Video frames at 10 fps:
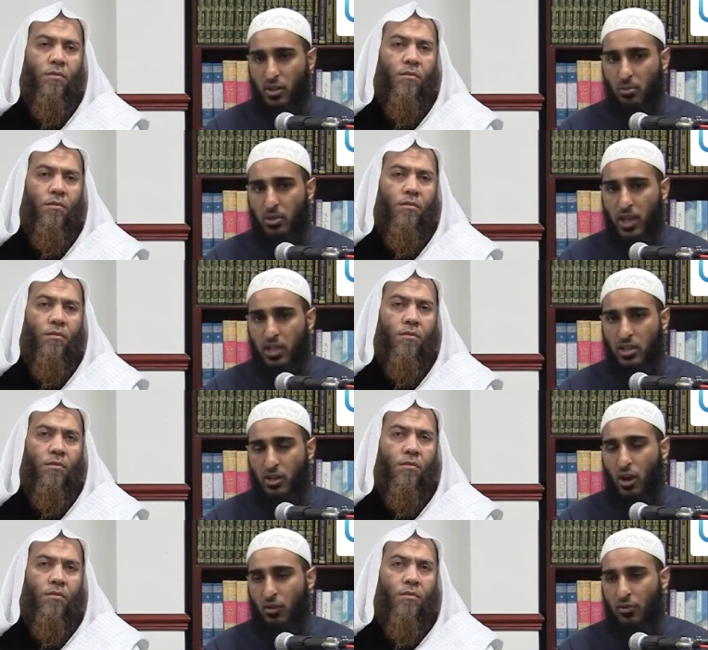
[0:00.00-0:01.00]
Speaker 1: the obligation
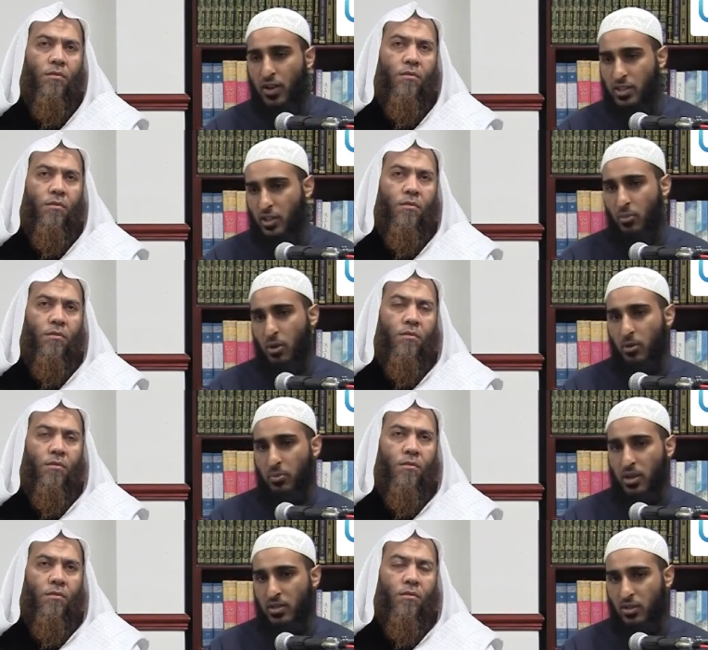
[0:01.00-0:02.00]
of fasting upon a
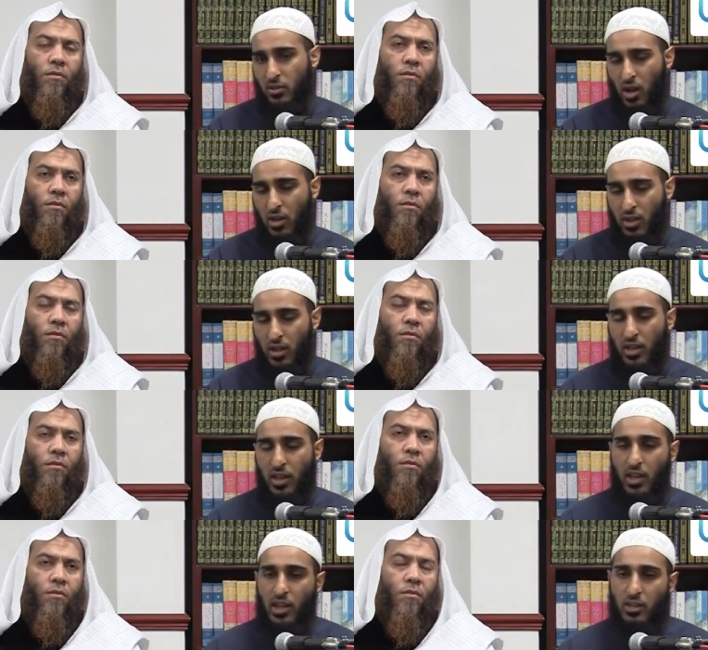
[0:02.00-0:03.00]
person. Rather,
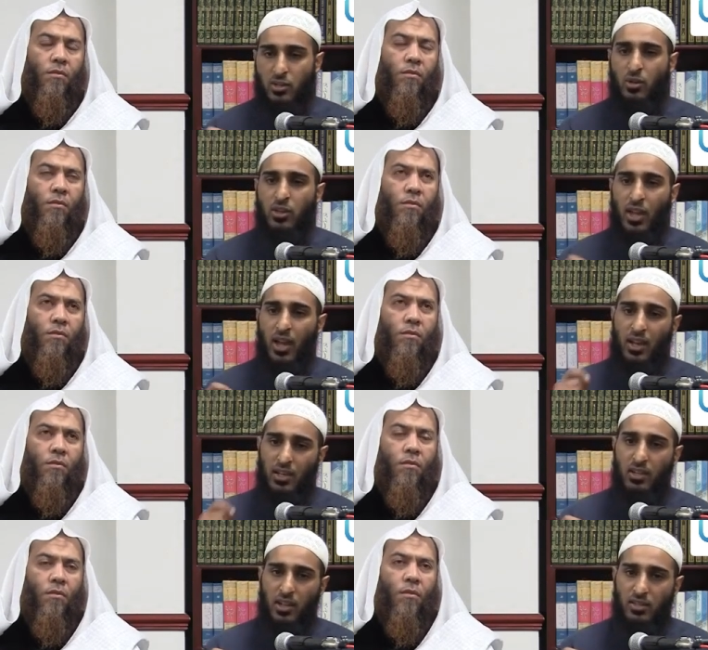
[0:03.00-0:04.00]
it's only that
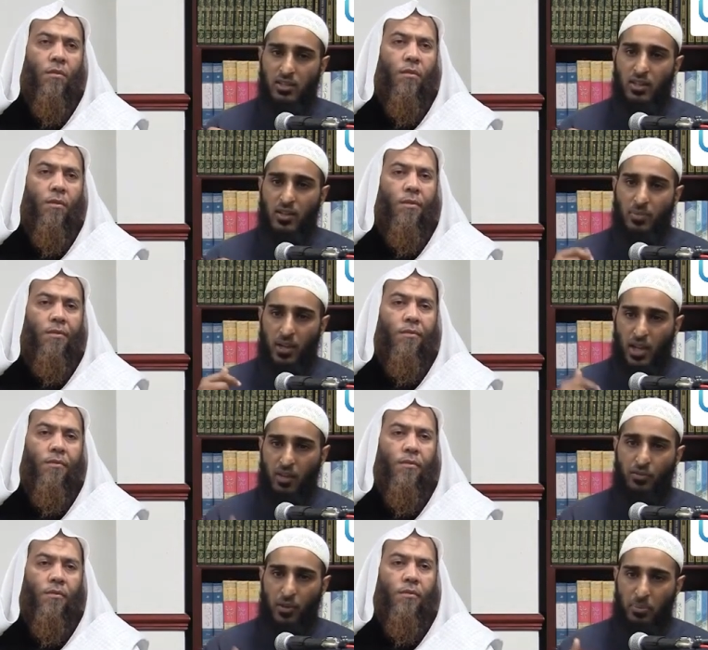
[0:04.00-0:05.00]
illness that
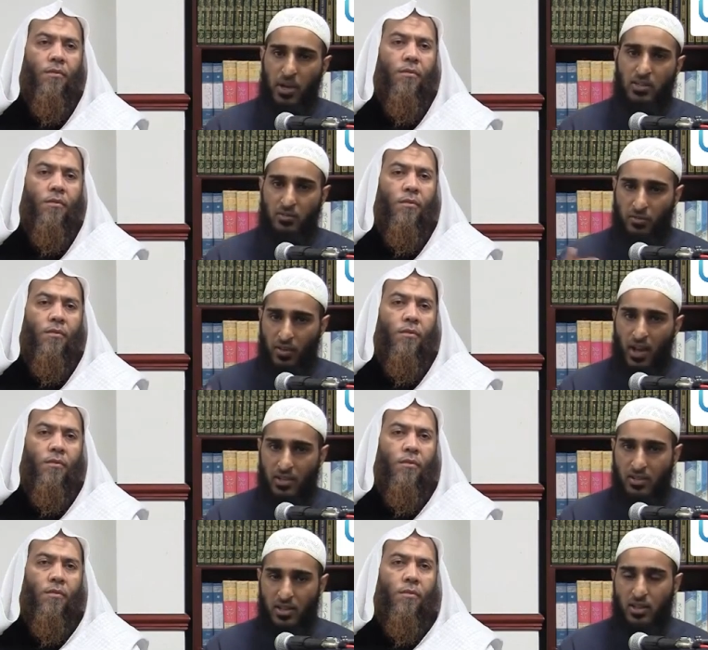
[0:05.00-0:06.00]
if a person
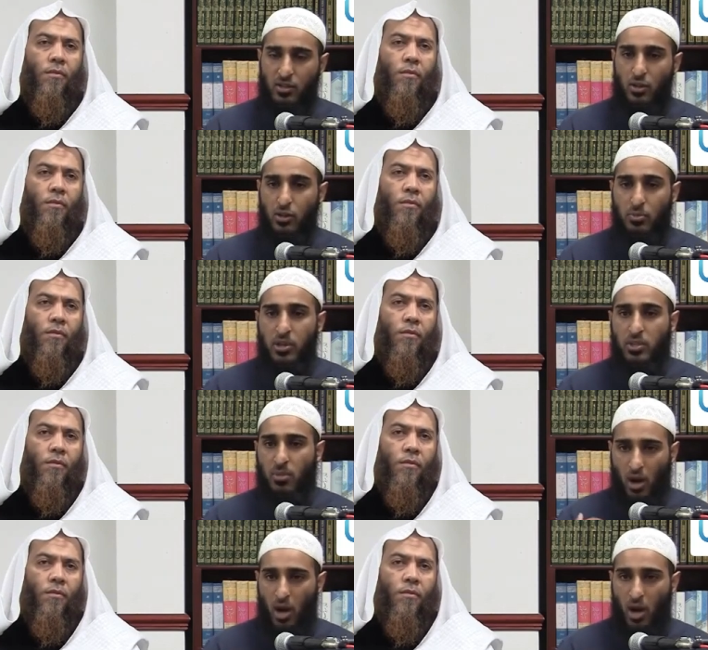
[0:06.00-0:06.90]
fasts, then it's going to bring some